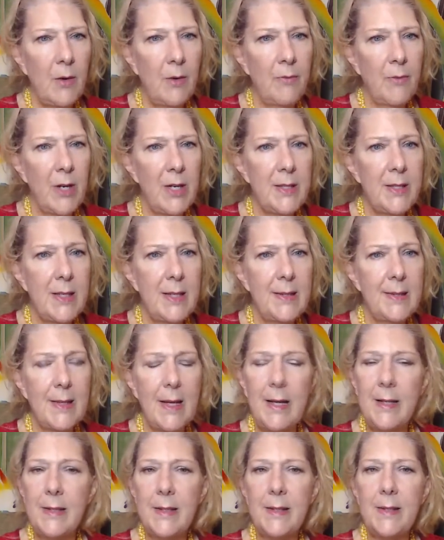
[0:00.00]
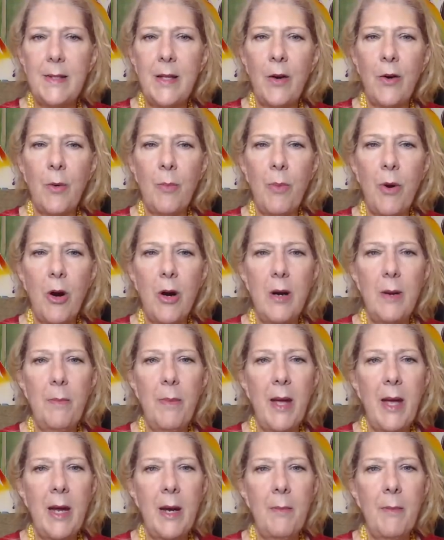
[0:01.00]
Rusty says, is there a part
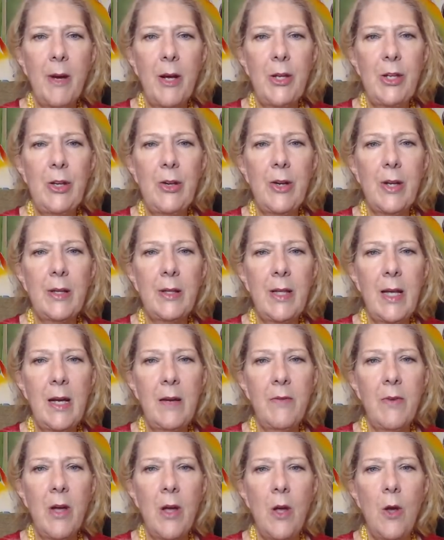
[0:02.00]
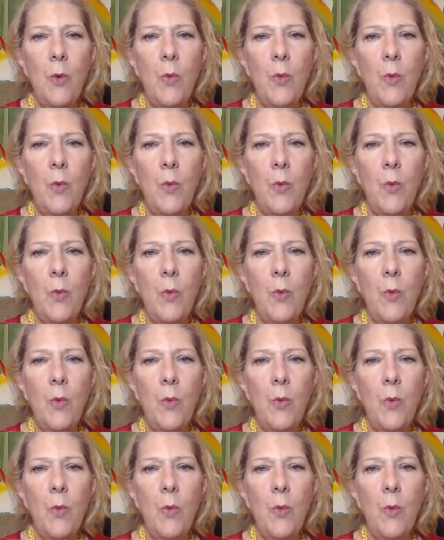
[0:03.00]
of Panama you can live